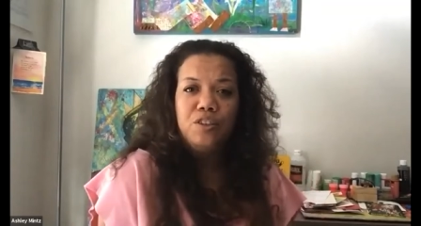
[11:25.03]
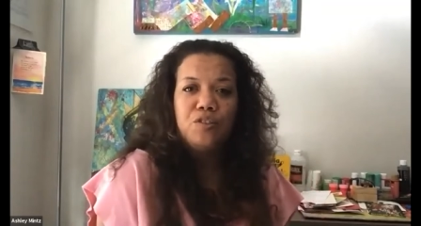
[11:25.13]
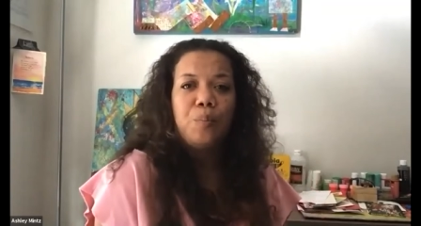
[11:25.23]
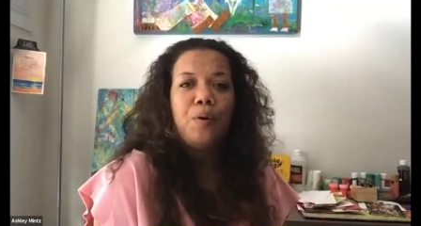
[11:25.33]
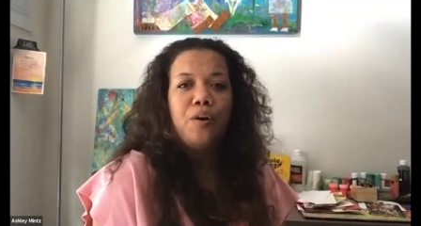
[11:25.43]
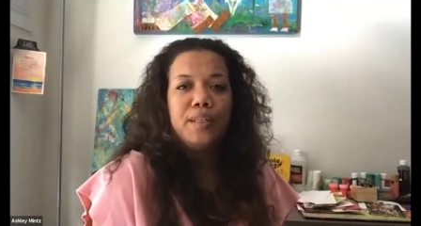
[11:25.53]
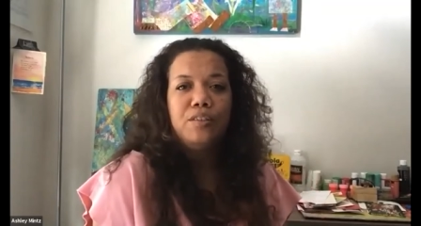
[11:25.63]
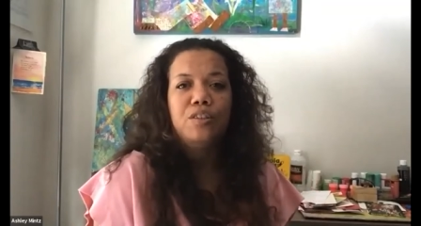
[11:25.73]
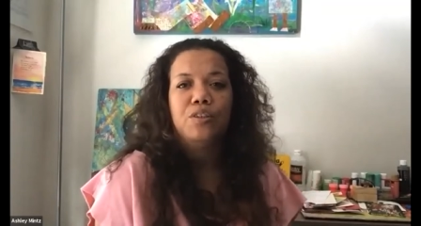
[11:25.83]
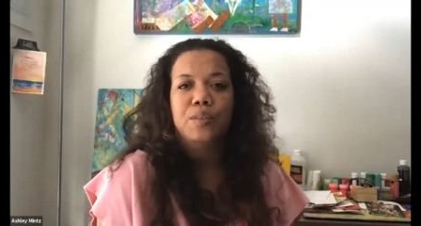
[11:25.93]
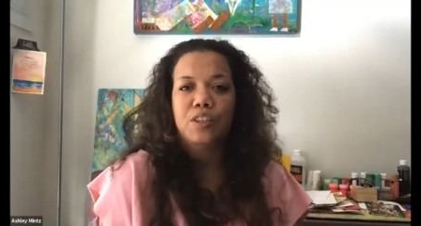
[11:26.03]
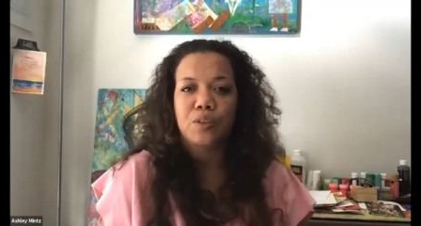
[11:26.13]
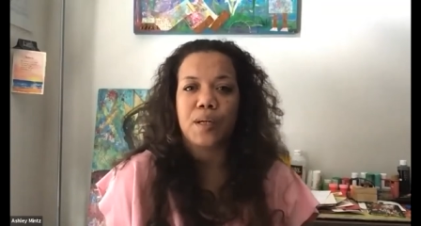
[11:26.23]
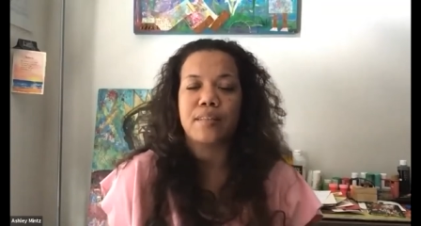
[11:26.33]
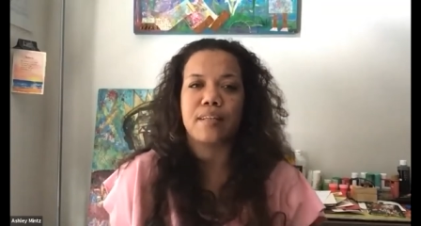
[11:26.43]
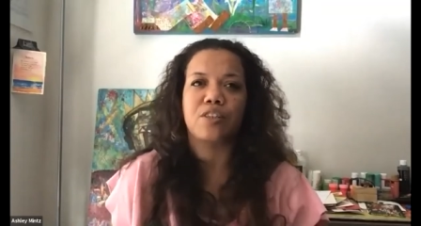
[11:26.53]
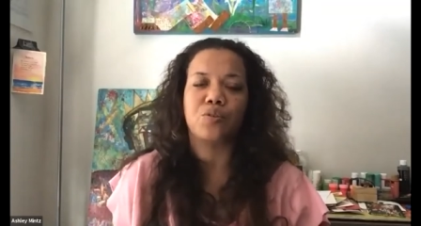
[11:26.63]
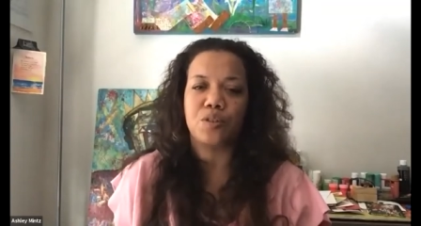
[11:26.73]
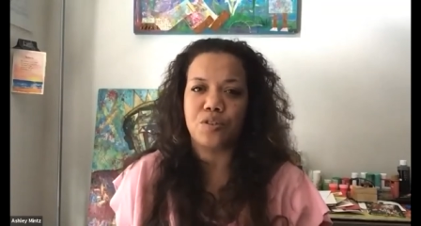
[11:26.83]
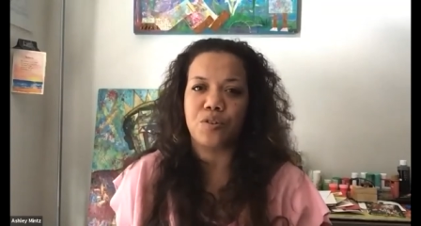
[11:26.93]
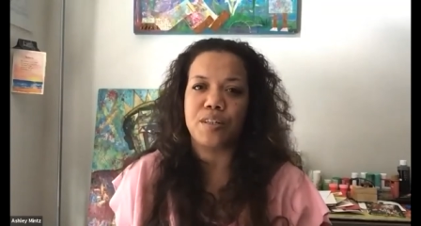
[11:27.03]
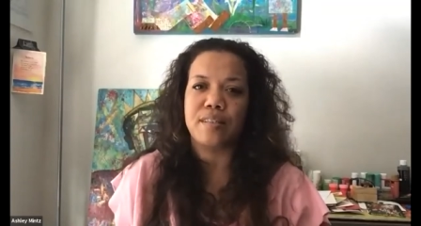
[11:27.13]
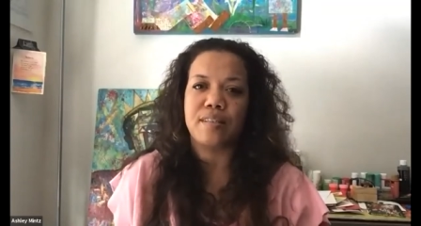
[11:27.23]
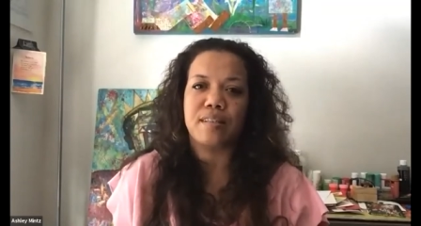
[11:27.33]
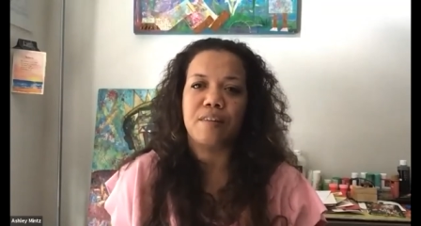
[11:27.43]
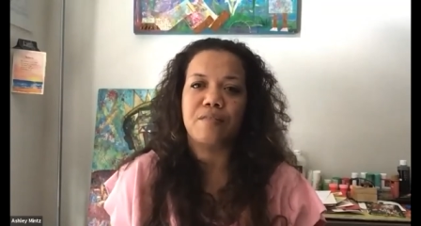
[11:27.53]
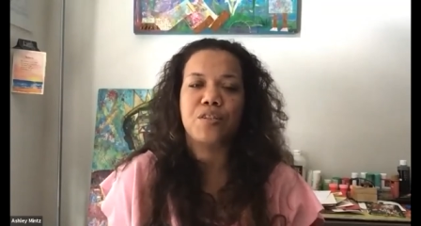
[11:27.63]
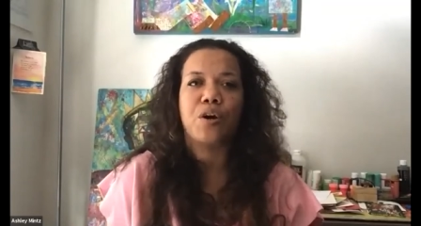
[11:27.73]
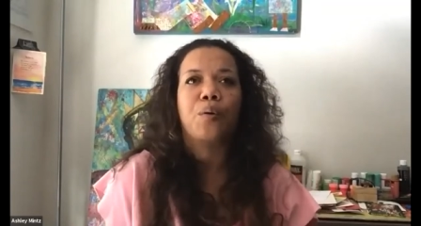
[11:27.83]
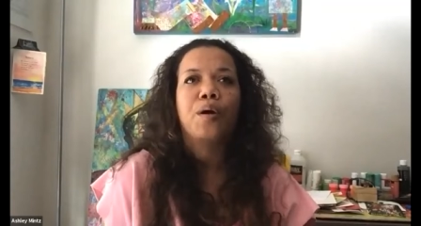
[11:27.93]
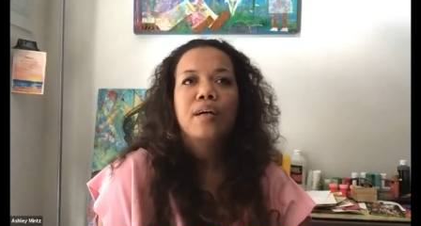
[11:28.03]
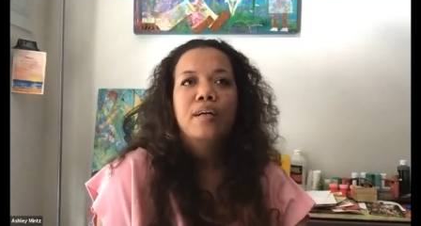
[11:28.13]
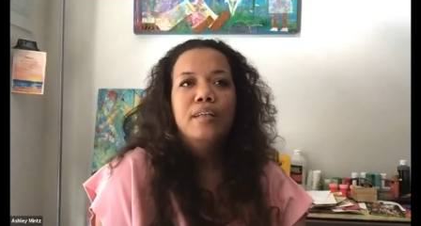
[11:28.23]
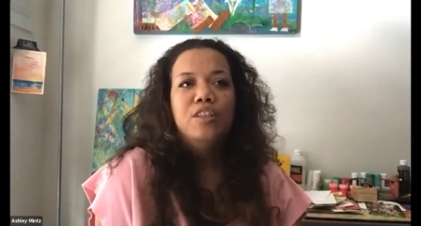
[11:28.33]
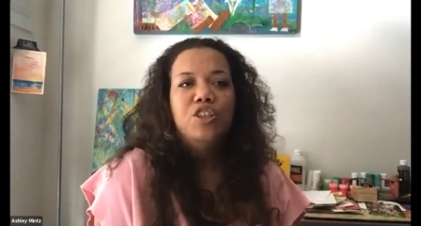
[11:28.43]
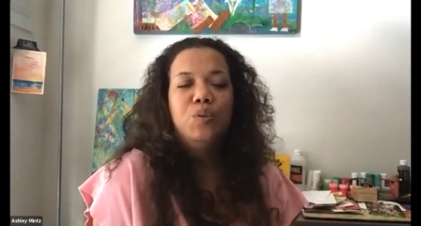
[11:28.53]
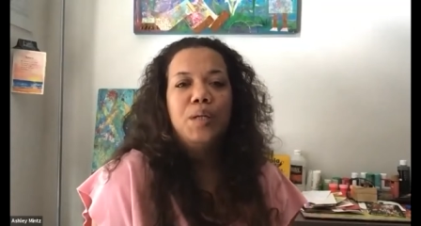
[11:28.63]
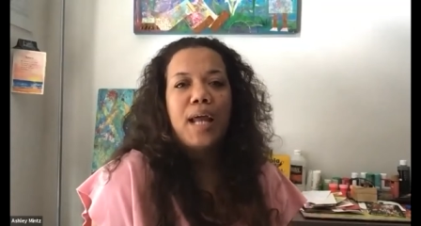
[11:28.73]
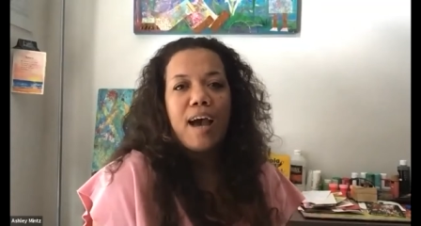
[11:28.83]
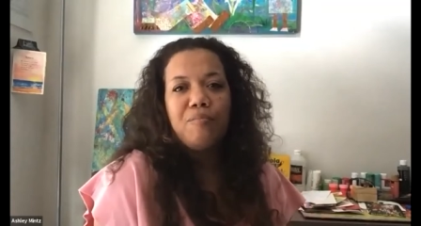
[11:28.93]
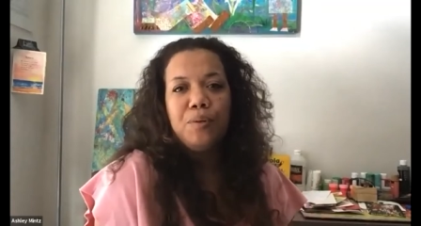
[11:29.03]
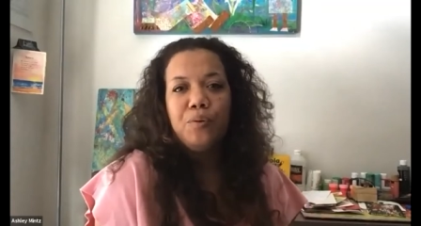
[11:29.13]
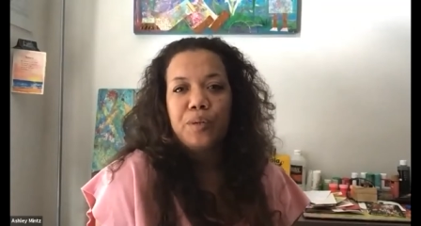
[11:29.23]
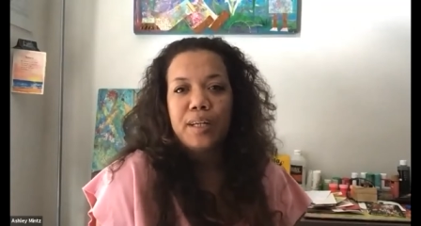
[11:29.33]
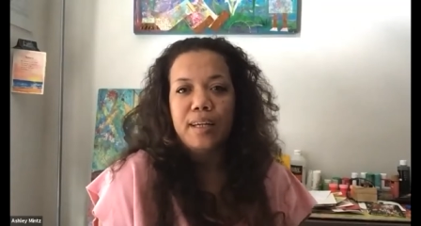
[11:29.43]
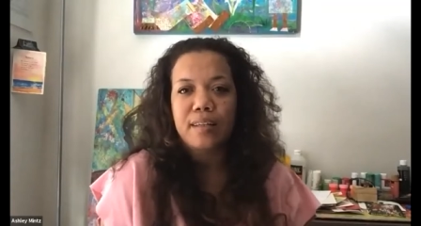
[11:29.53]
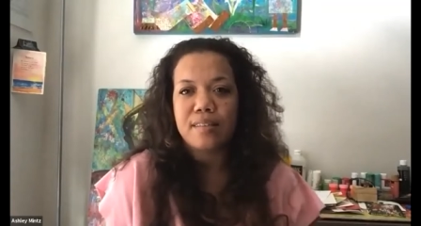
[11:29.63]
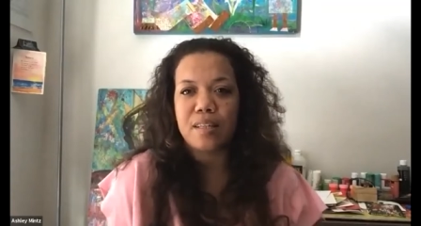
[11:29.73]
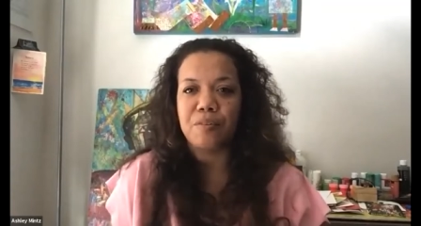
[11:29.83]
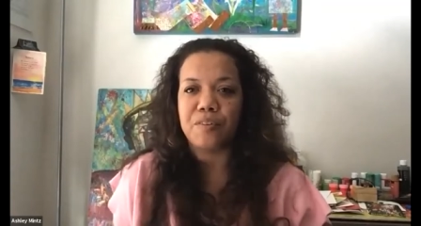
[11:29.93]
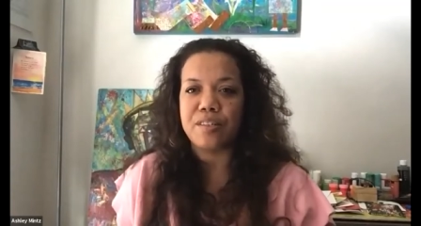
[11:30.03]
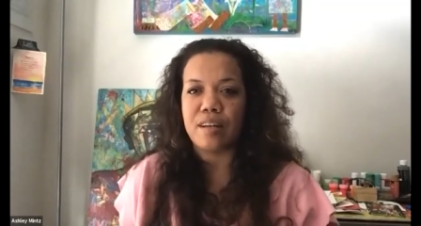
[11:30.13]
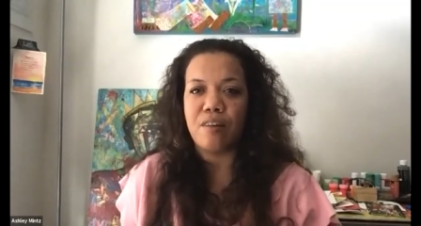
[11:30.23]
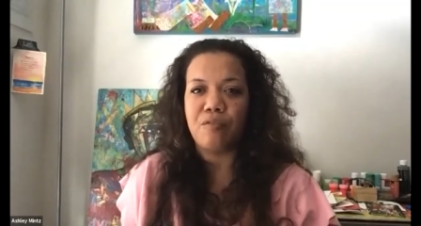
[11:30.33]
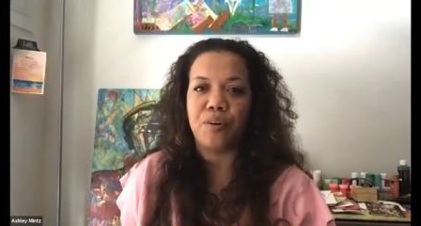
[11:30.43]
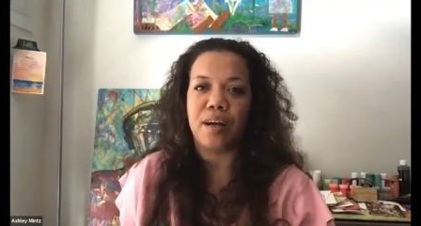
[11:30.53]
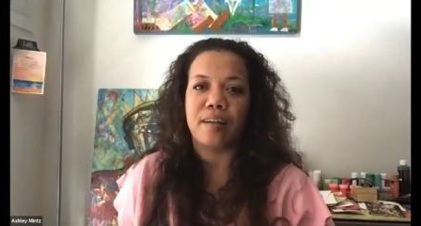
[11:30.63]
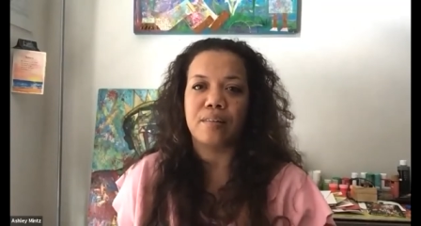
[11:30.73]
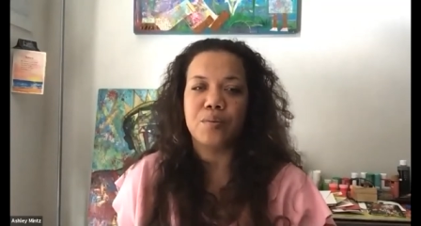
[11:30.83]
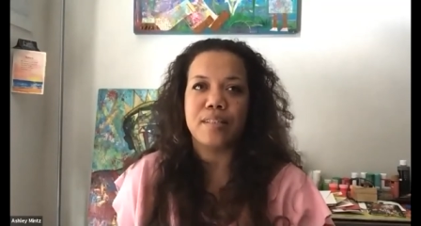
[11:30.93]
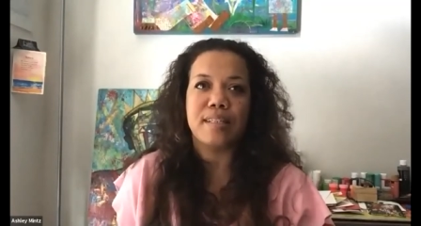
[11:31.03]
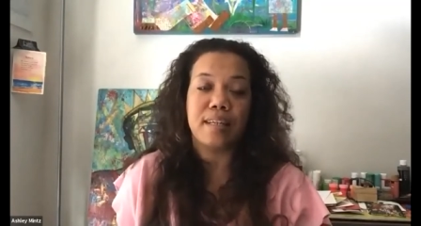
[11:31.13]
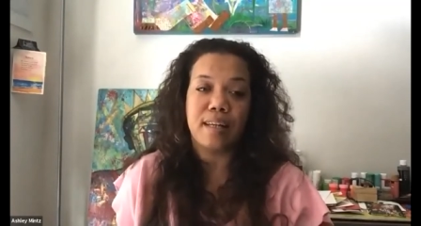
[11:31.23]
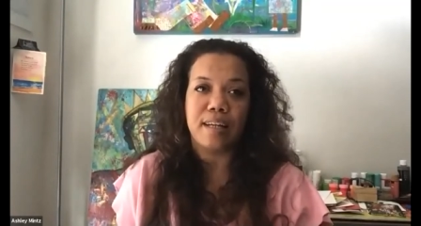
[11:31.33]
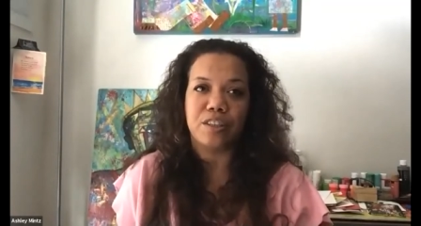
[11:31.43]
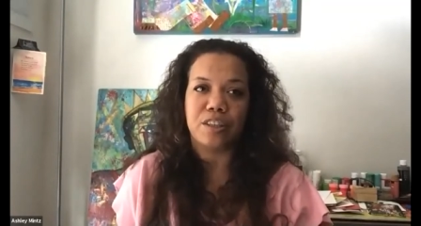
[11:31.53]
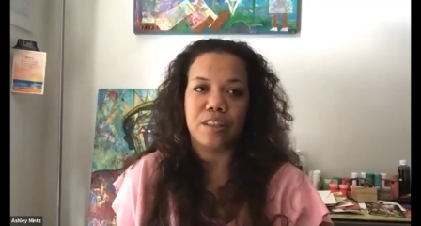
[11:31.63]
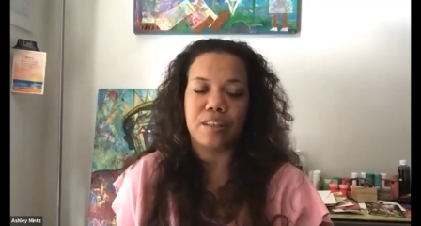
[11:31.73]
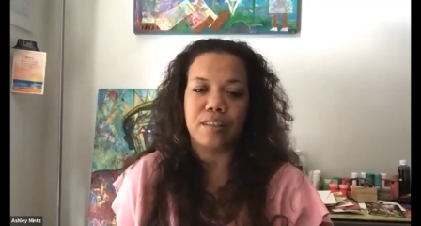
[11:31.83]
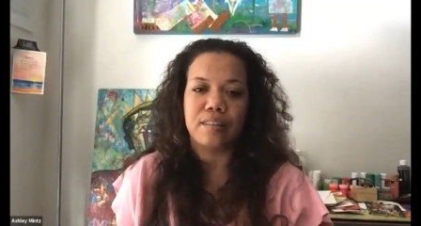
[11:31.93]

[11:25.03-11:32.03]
She's a poet too. And she writes like short stories and stuff. So she would have me read some of her stuff when I was a teenager